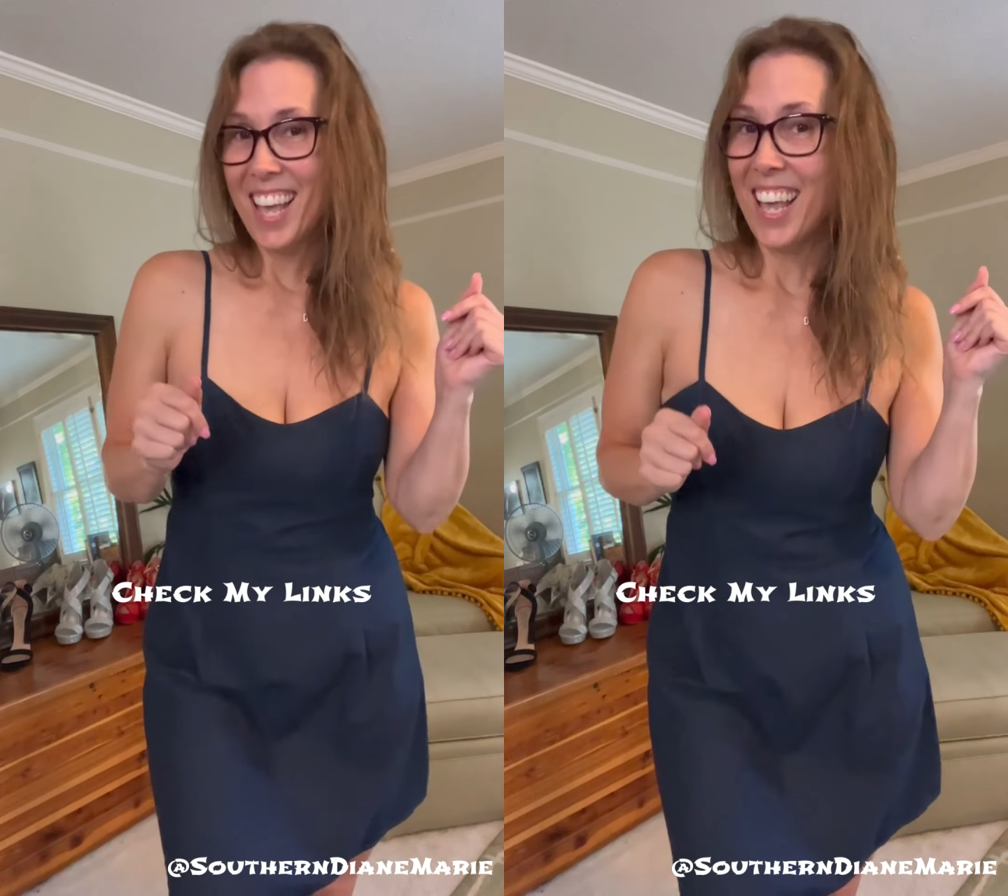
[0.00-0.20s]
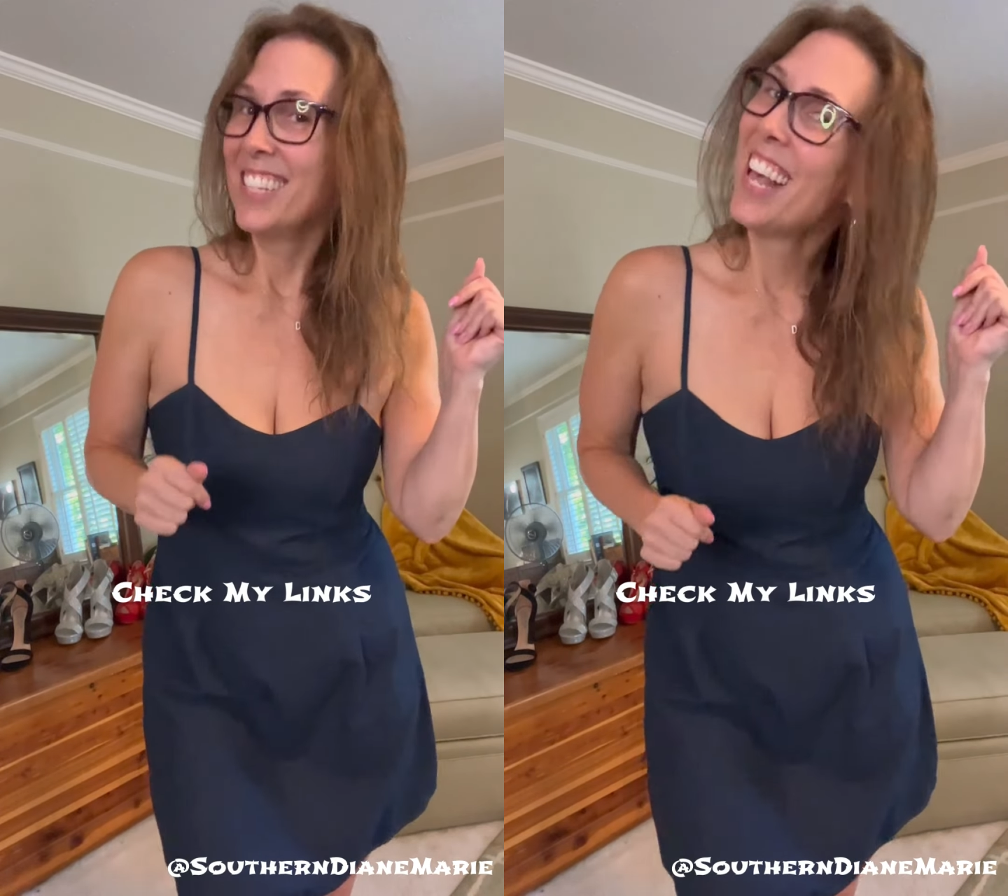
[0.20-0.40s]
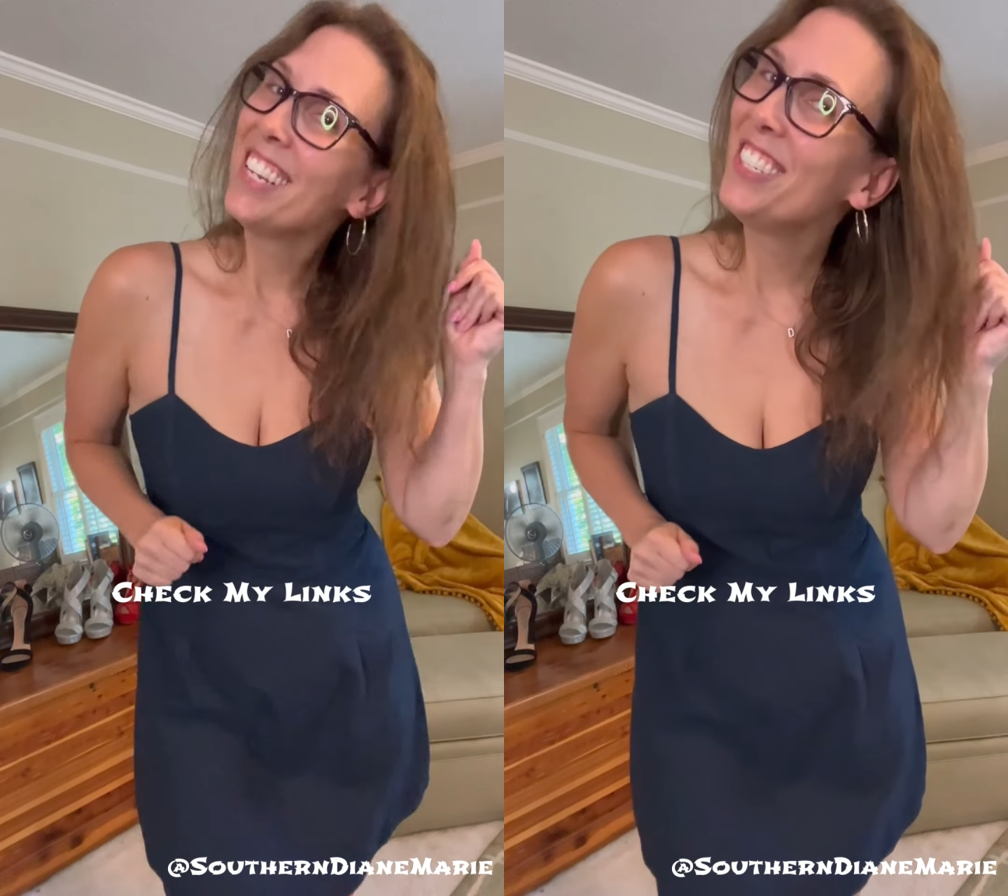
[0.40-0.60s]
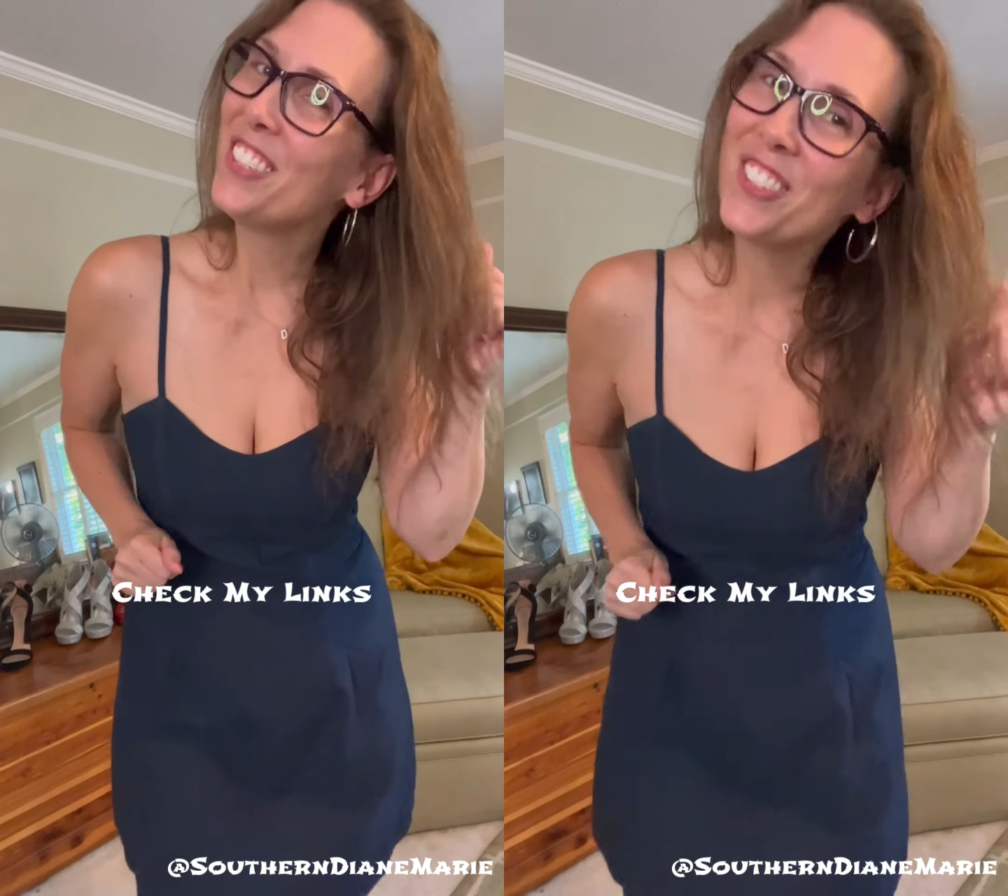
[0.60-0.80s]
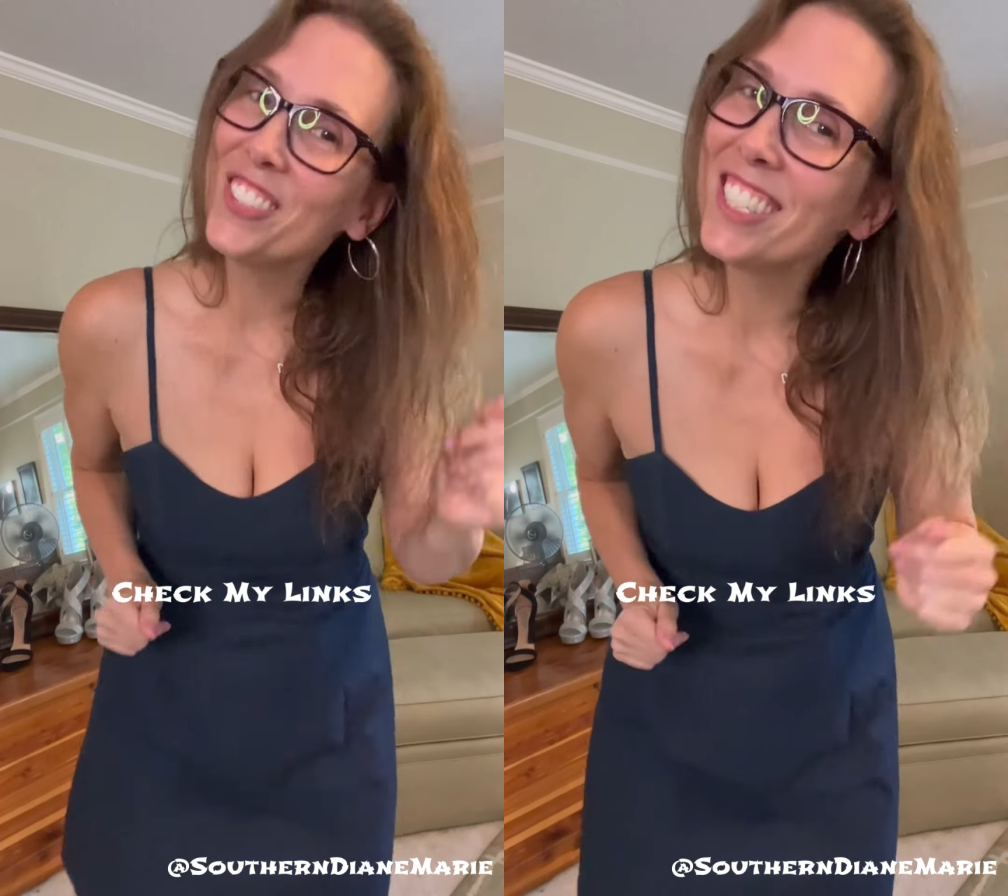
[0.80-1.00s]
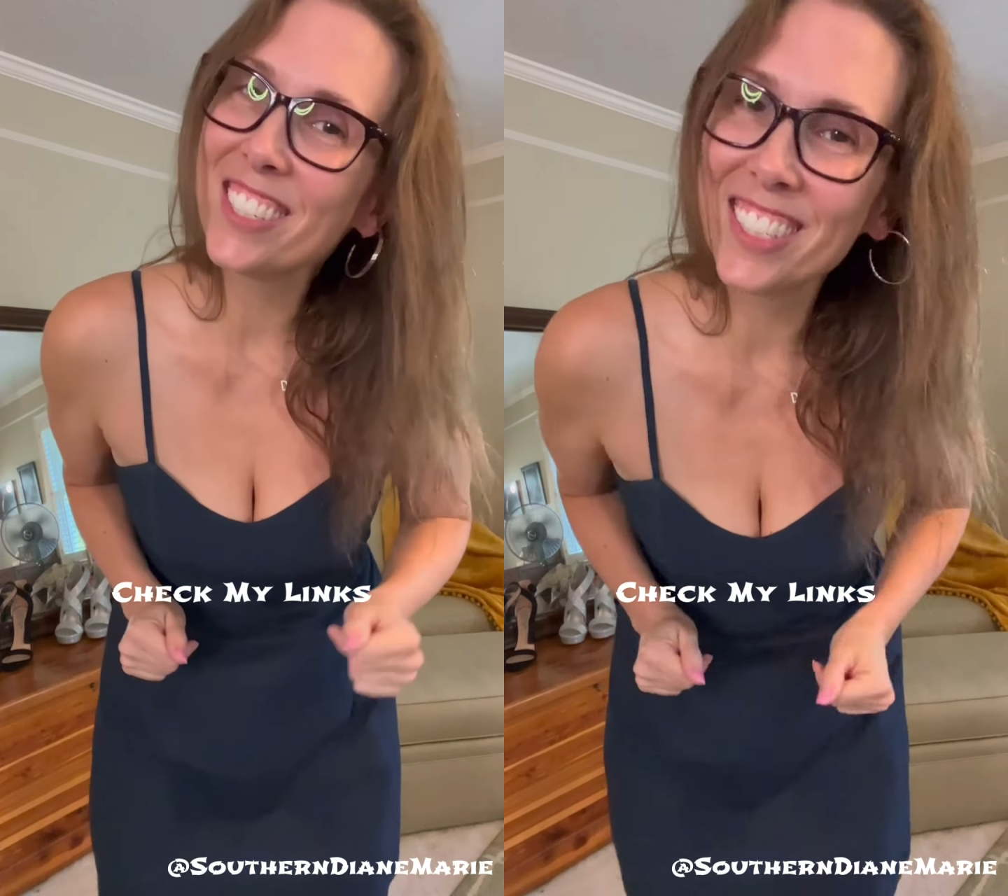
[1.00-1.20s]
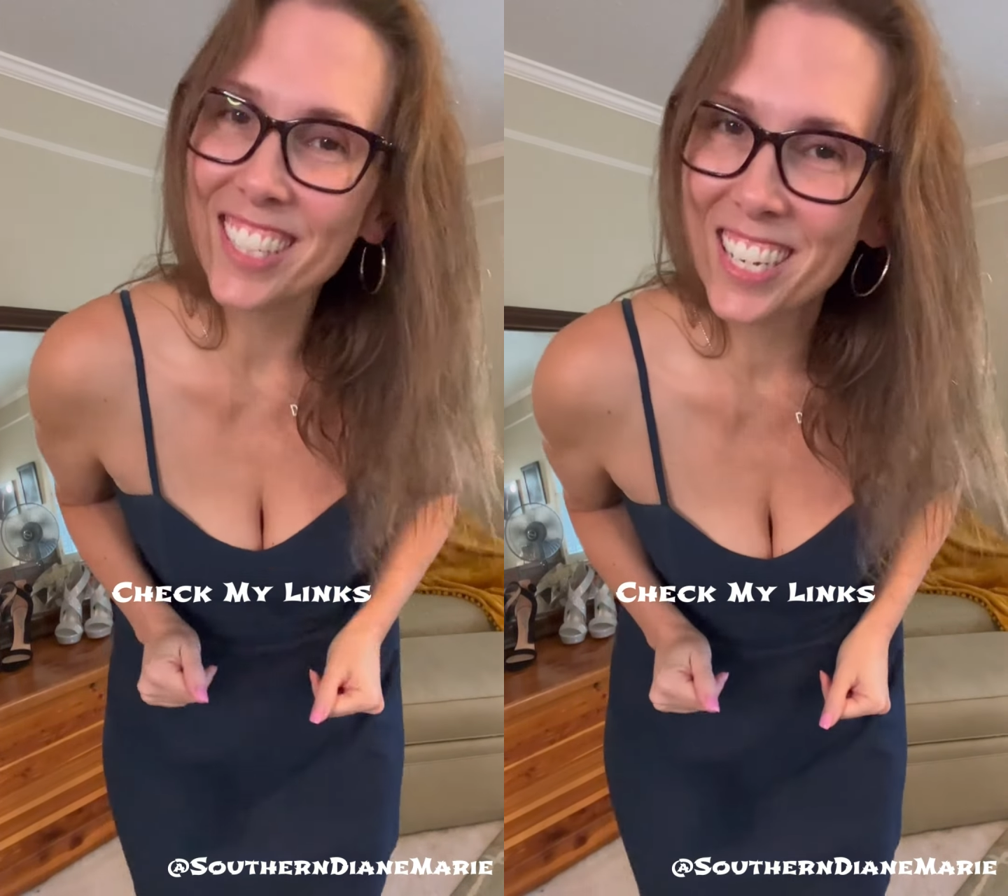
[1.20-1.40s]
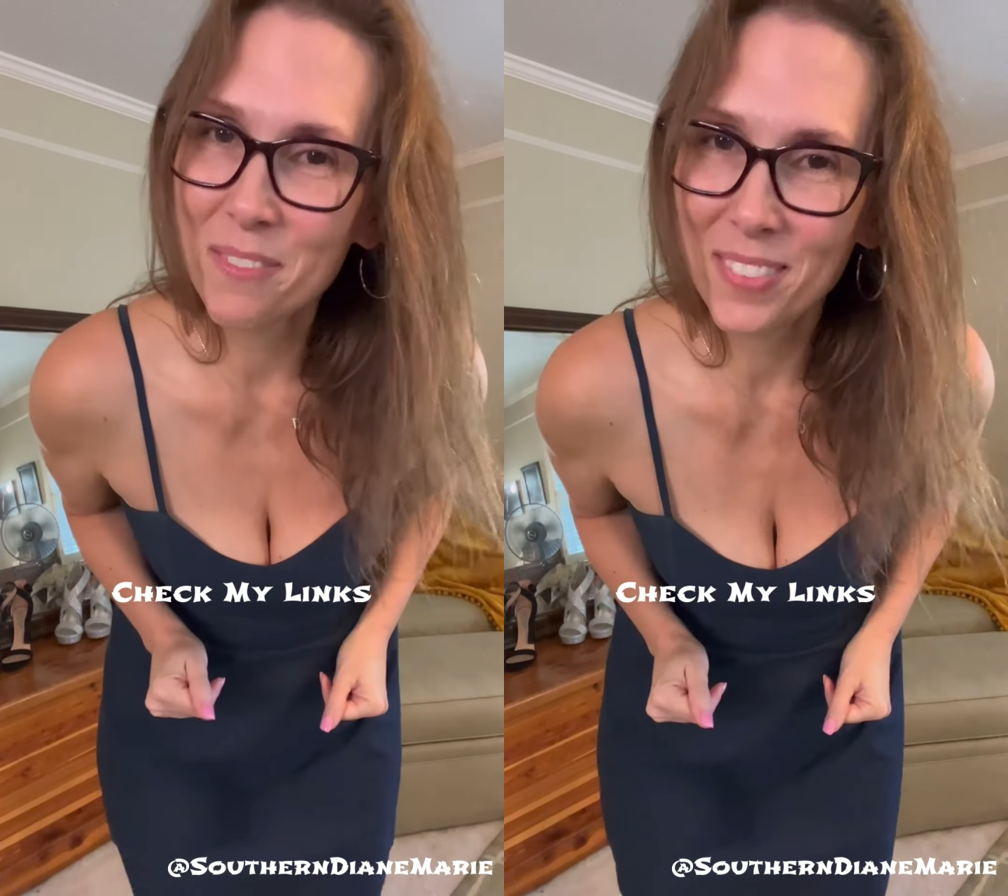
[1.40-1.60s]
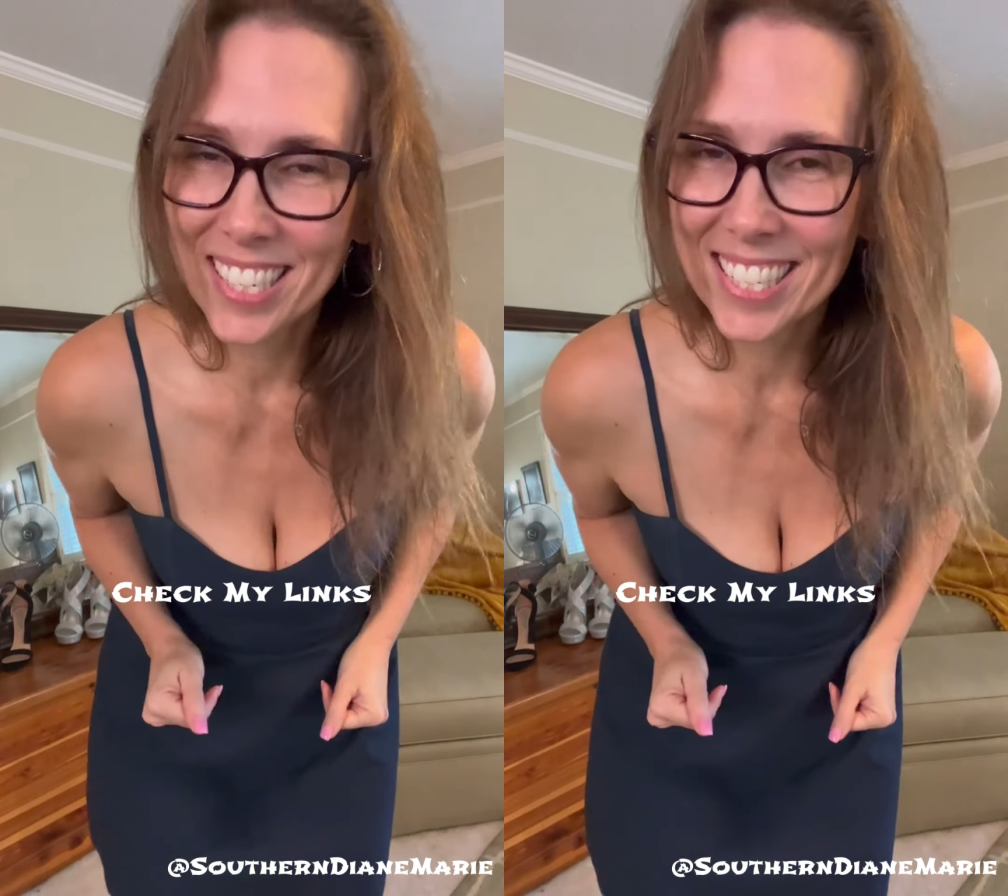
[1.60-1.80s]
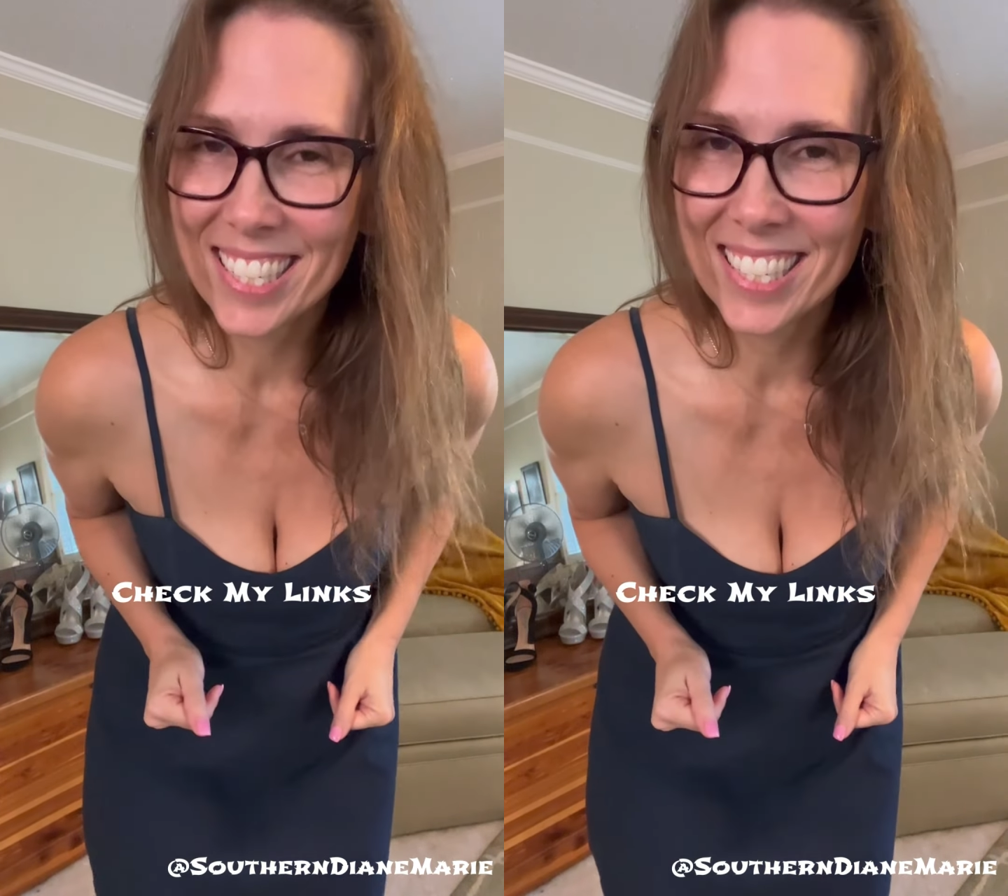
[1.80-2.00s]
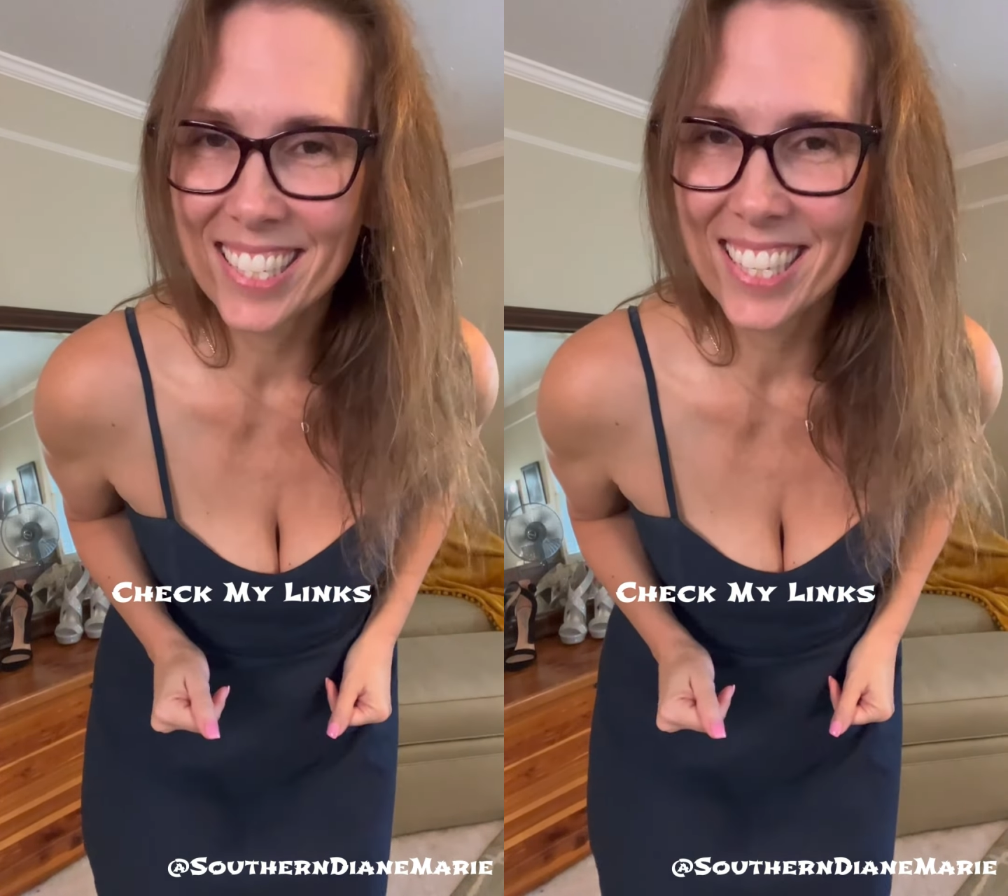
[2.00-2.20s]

Because I do share a lot of places,